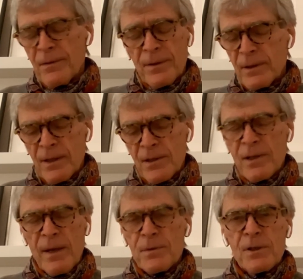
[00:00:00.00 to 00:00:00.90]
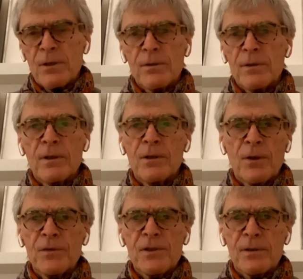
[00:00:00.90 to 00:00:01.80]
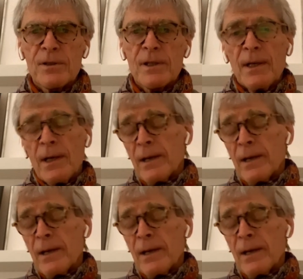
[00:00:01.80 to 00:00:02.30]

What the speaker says: I think that is absolute nonsense.